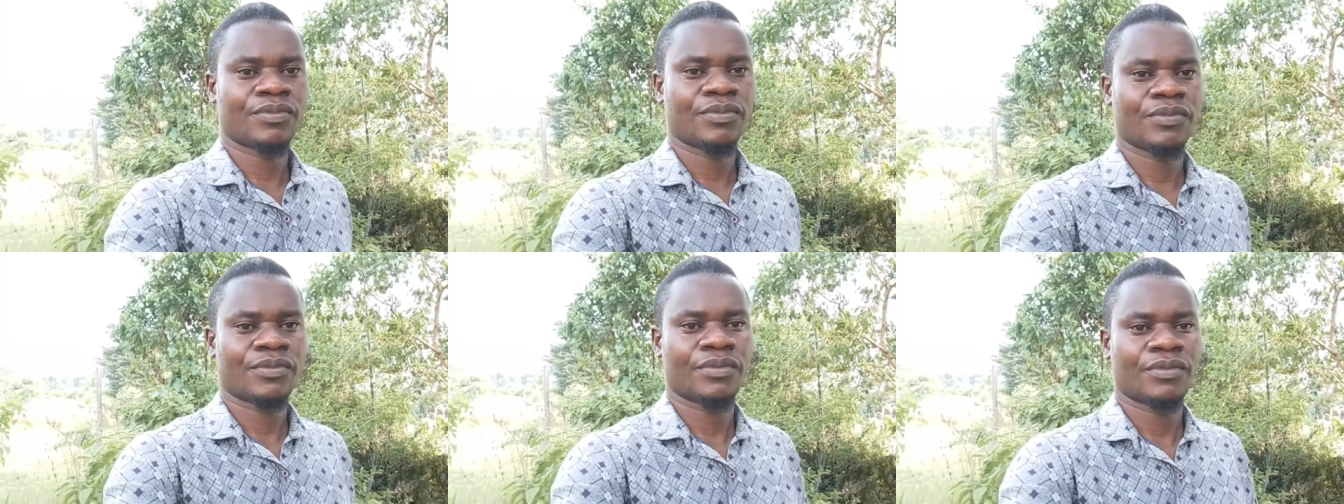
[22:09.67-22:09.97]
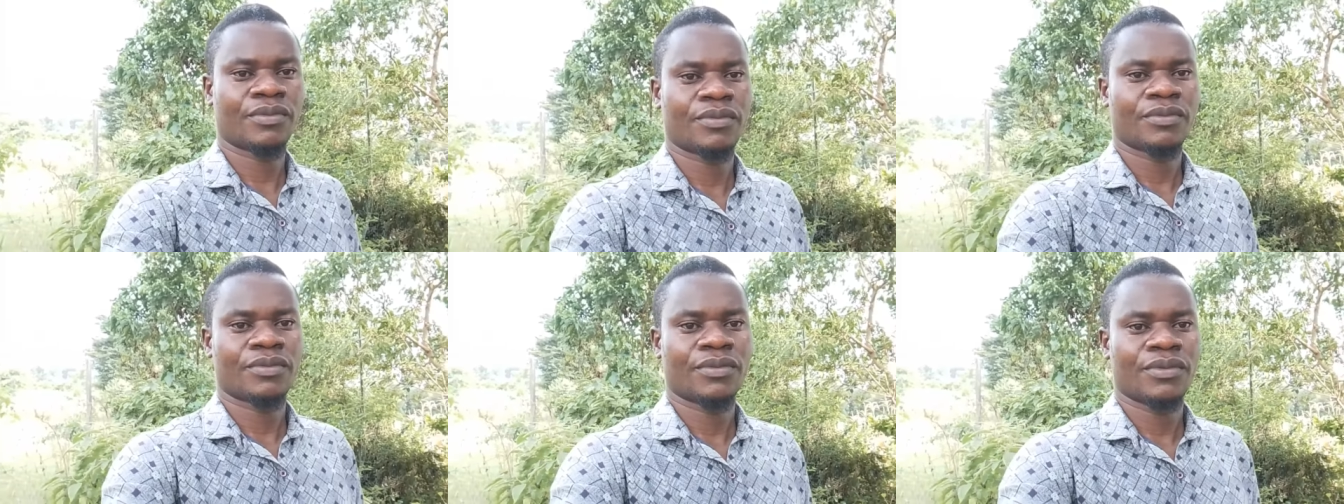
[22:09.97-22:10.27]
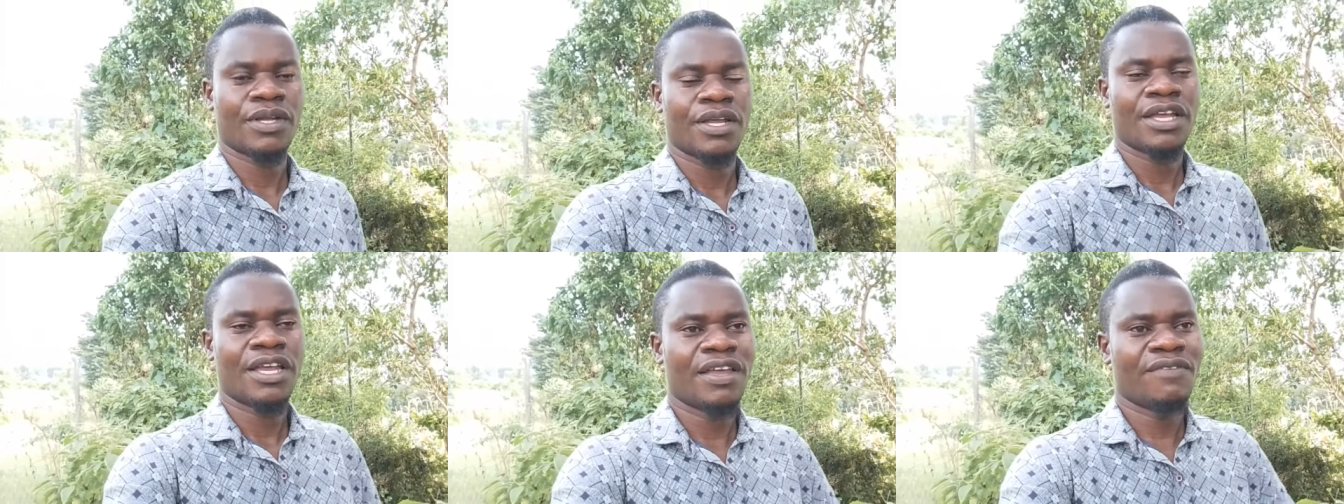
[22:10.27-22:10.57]
Even
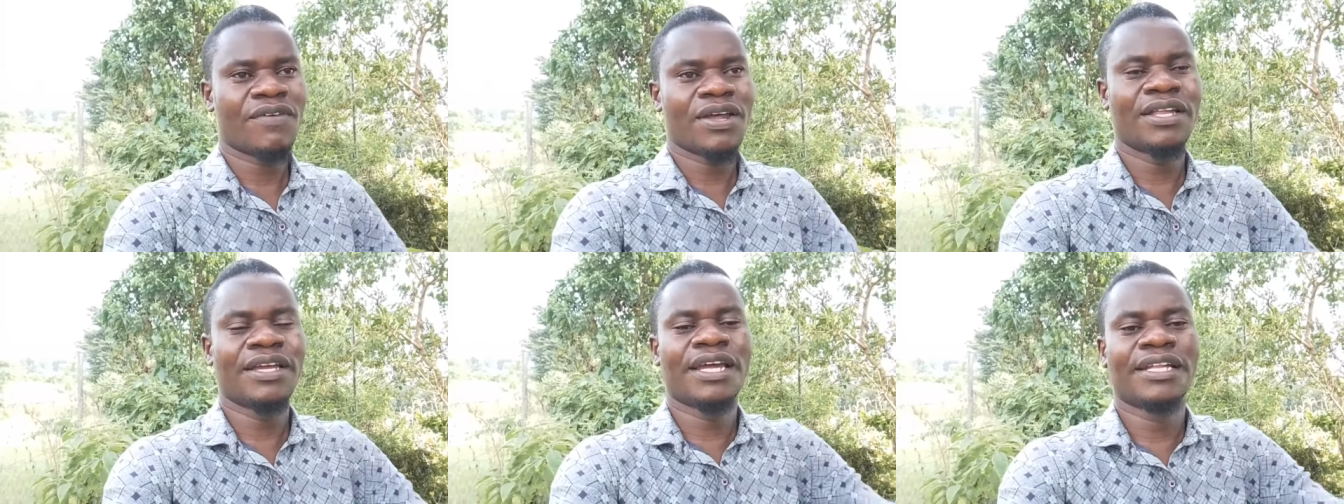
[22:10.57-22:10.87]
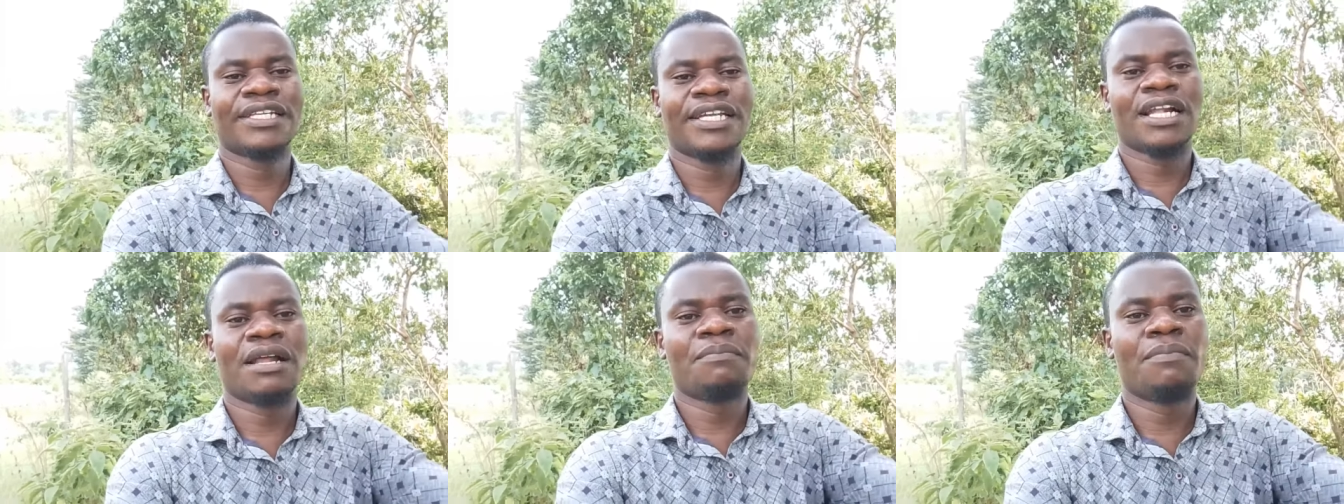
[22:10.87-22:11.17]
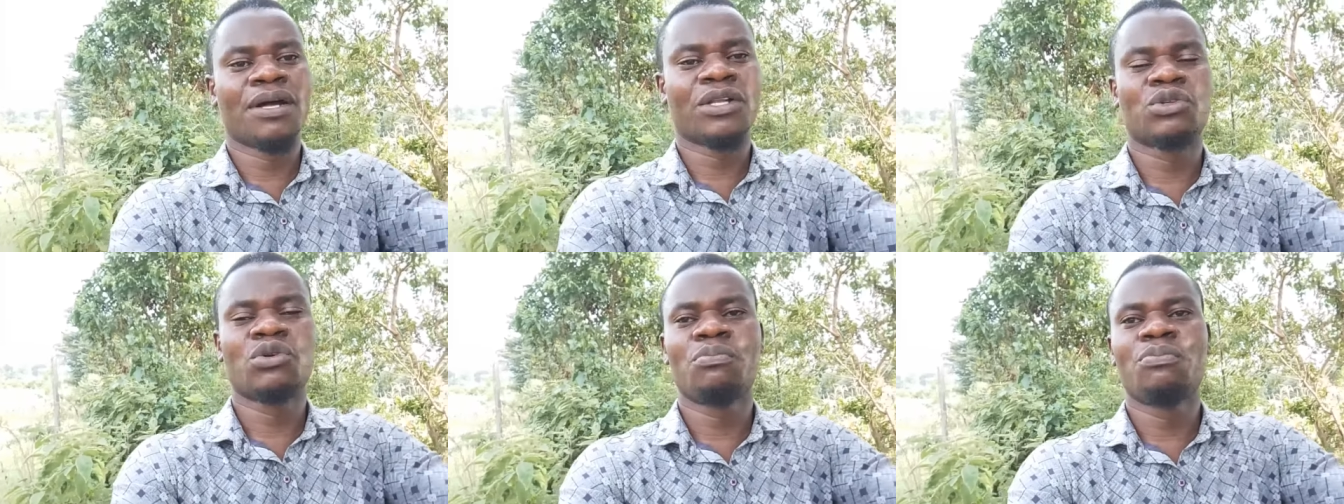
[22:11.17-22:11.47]
Gitiriba, to build
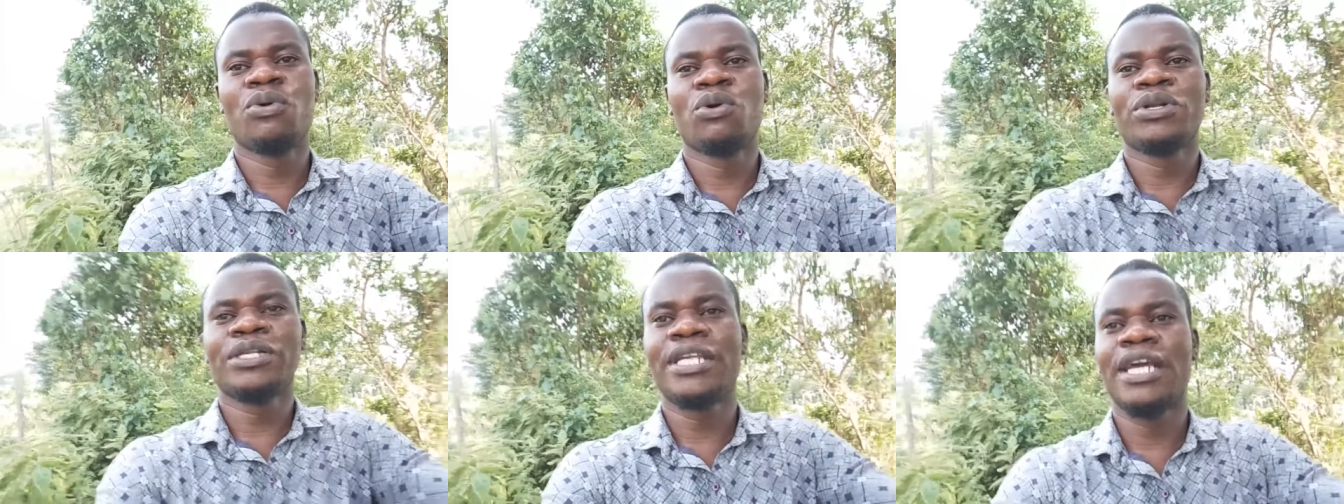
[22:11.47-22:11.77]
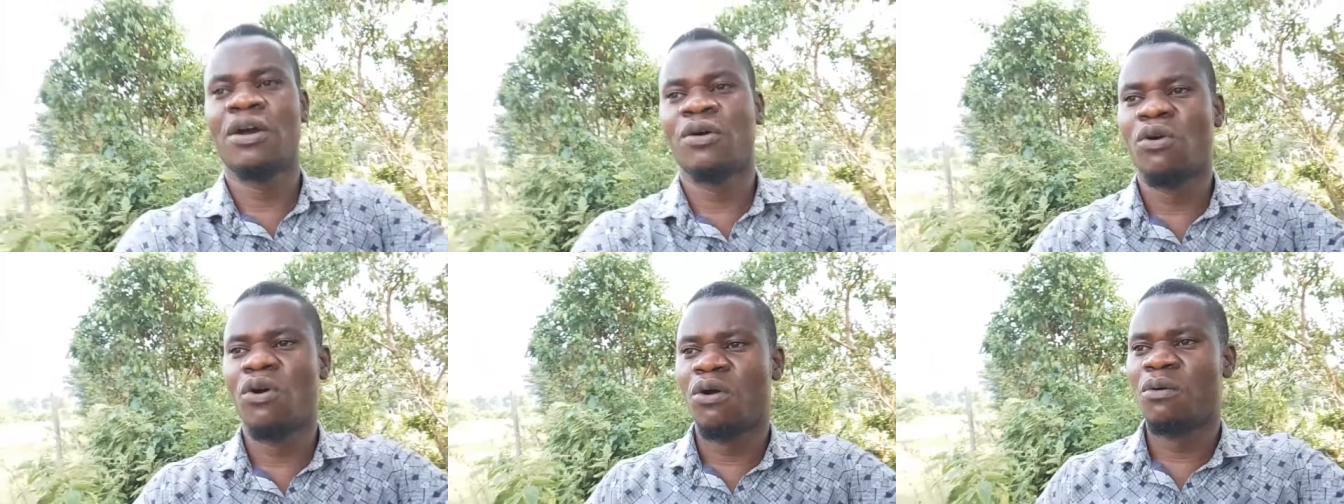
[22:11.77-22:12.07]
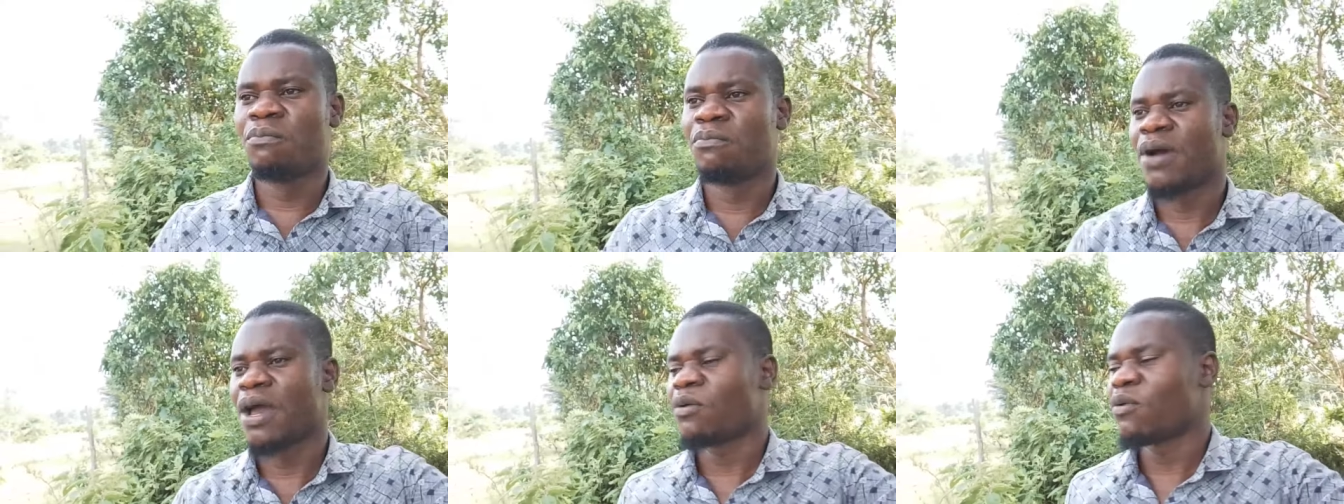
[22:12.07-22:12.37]
a home, I want to
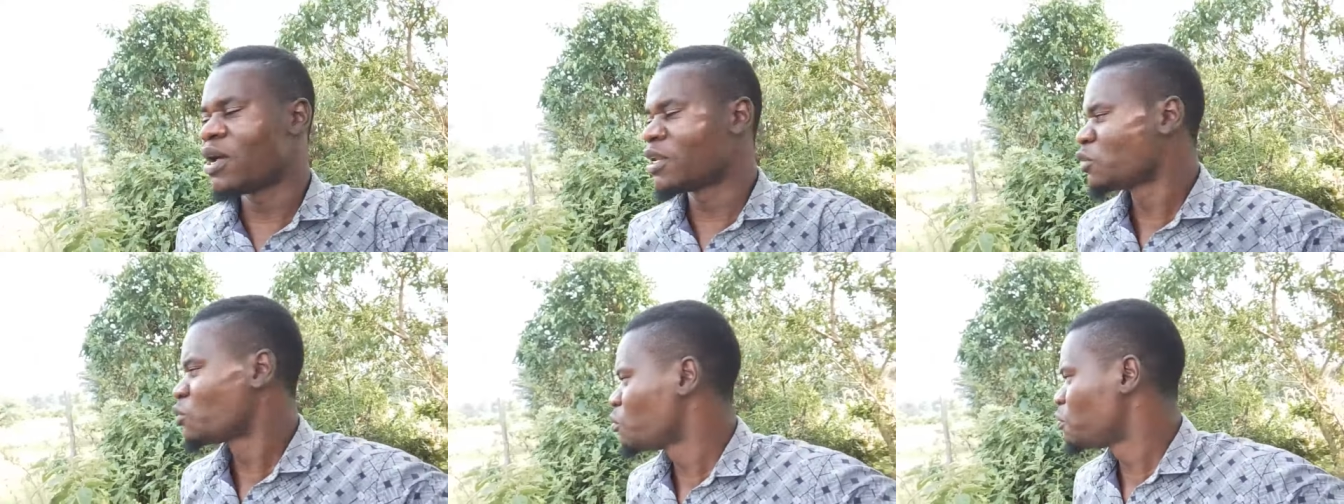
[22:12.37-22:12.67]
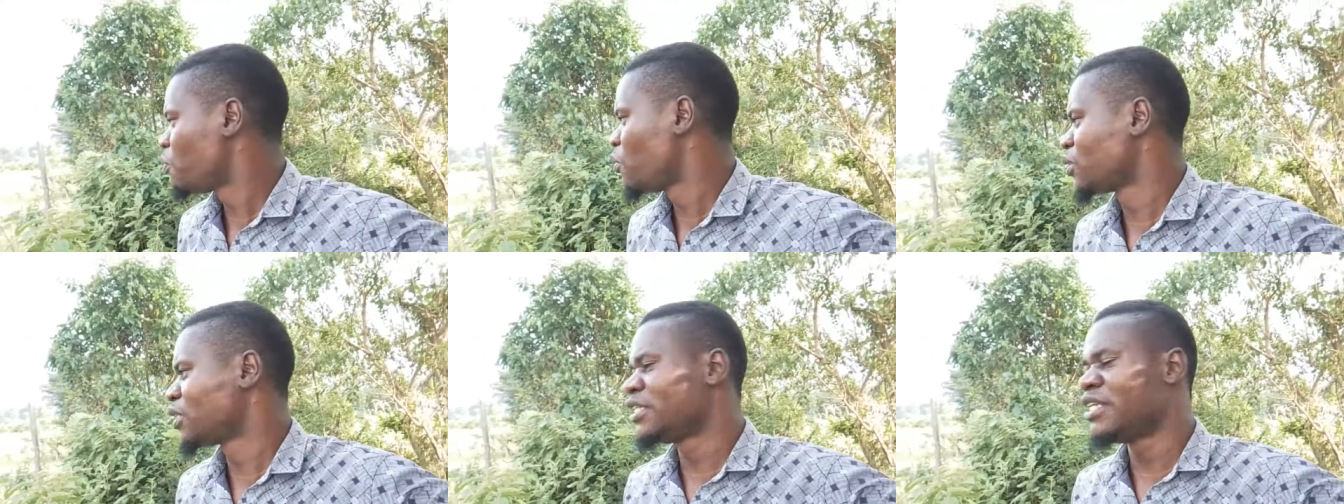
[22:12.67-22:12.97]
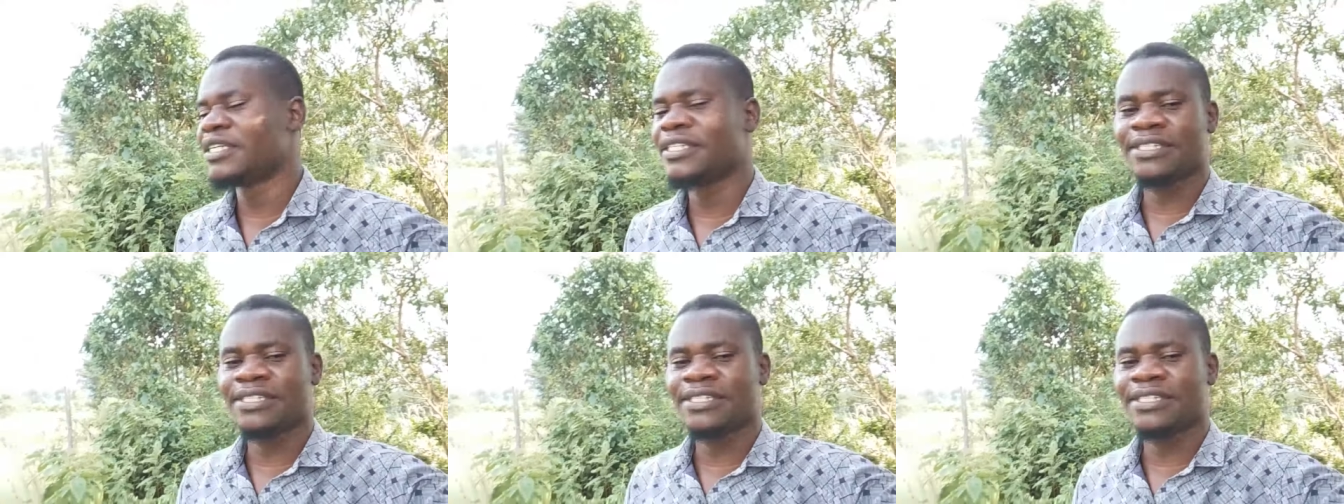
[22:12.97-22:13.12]
put this clear